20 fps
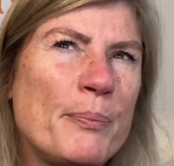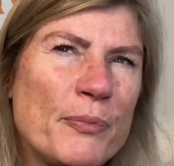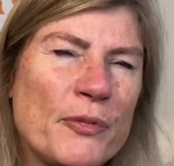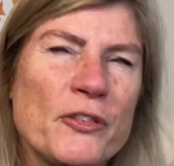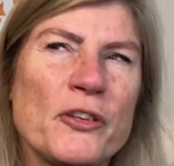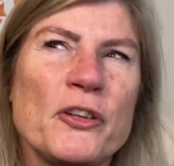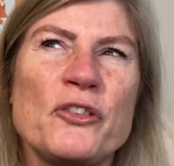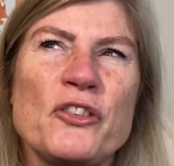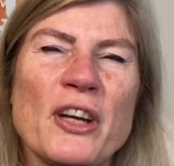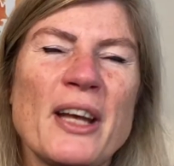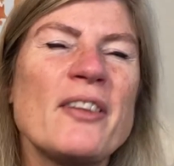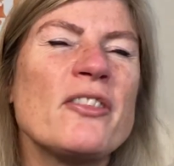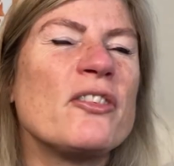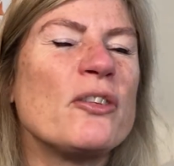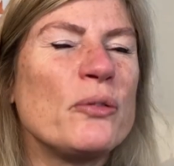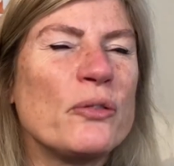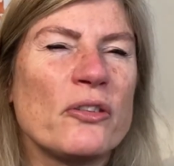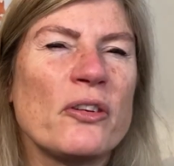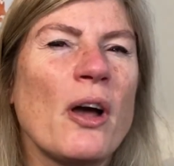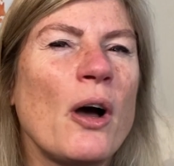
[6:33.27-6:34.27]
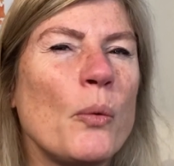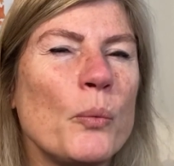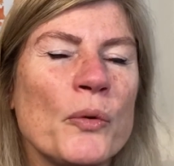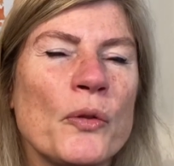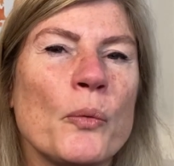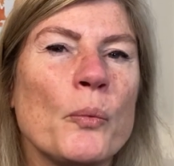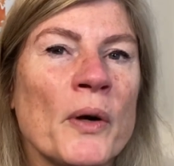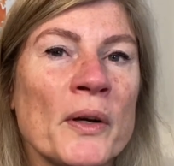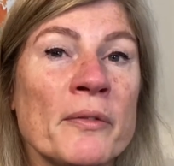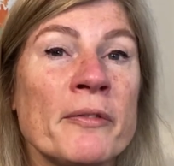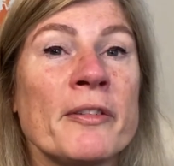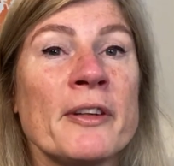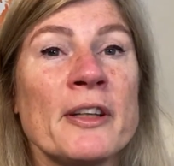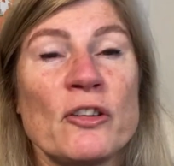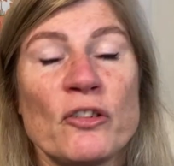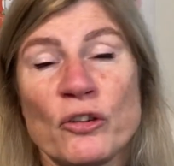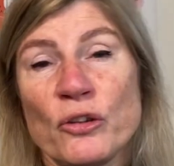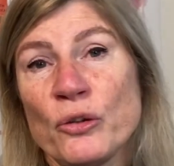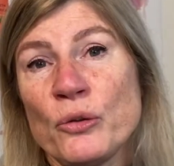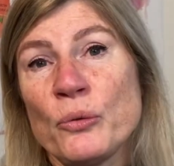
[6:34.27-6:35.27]
suggest you start with a
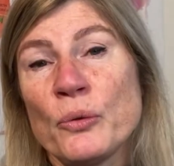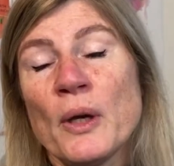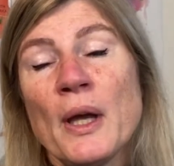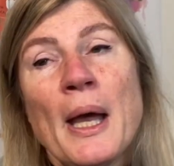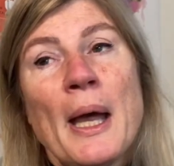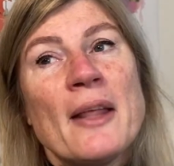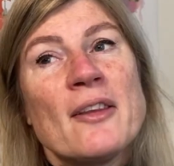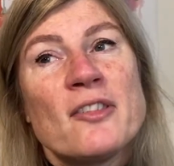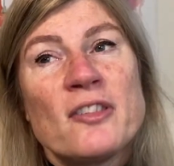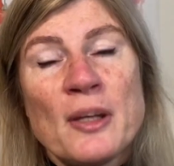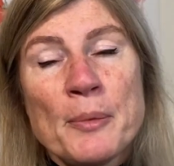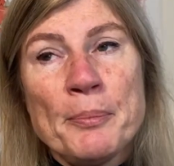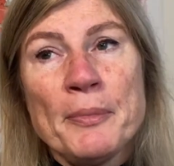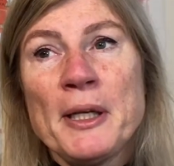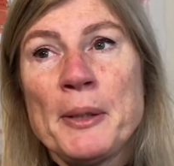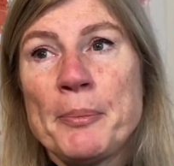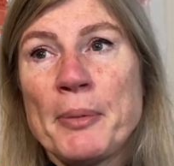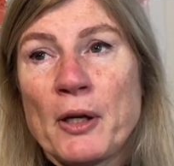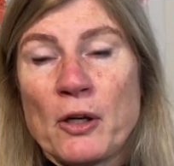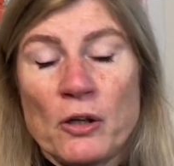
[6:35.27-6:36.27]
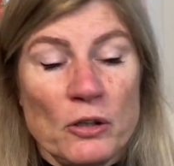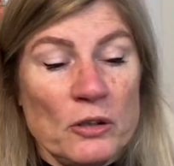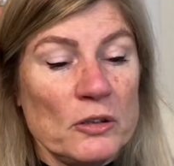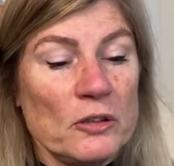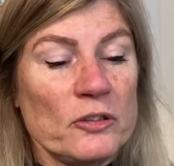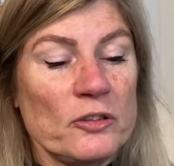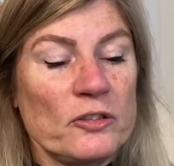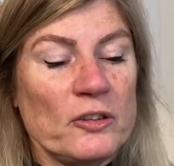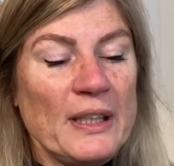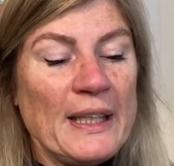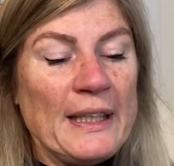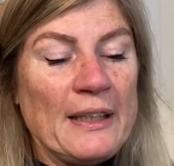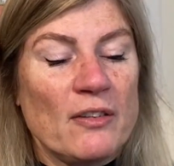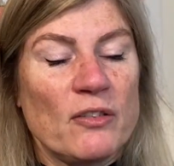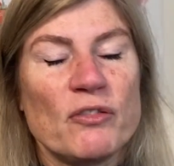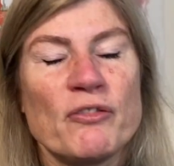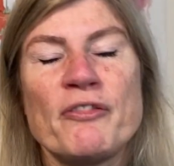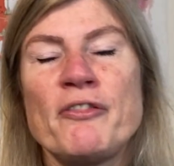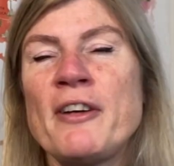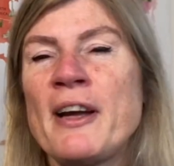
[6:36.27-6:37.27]
1v2, simply because
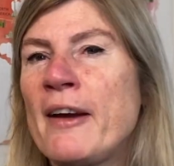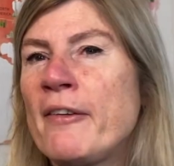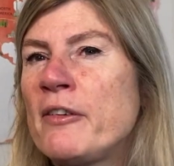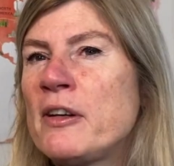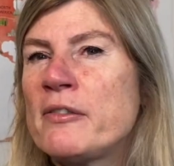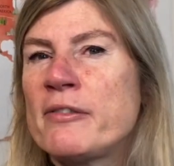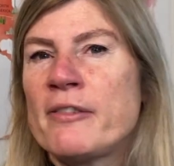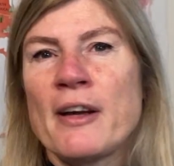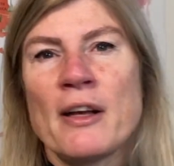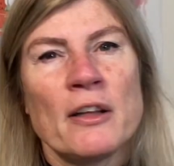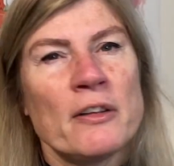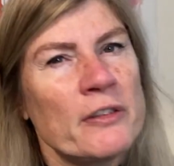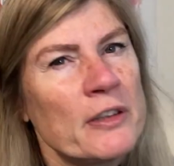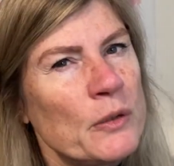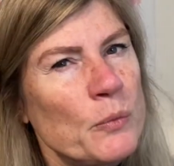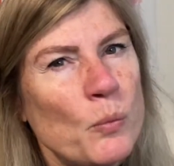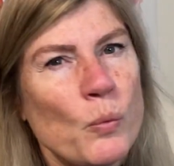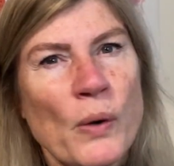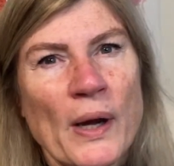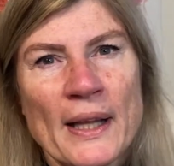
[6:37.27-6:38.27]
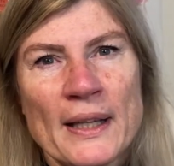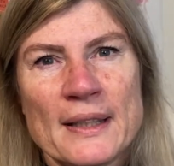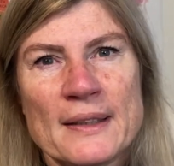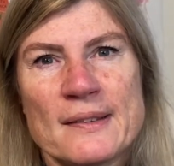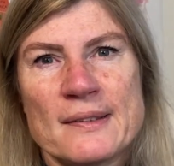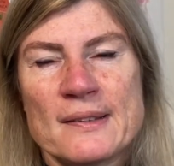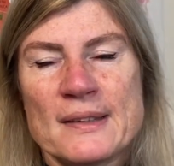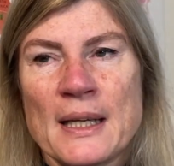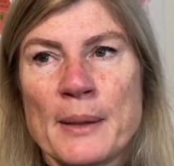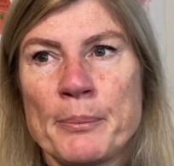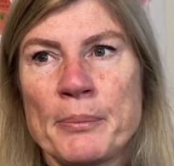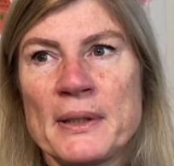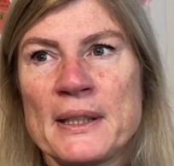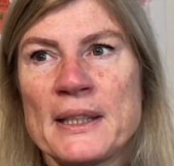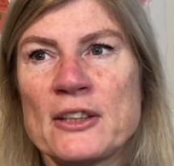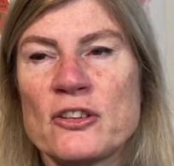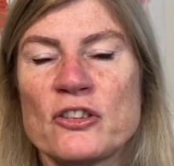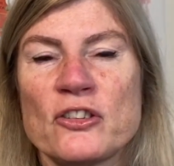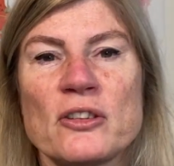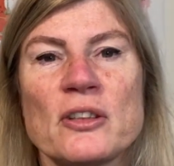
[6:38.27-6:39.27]
it's very, very well
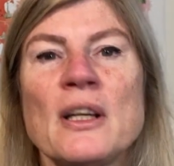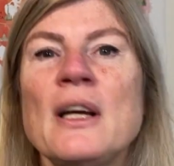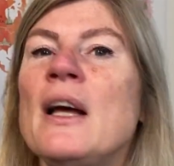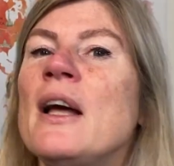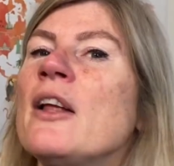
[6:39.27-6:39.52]
established.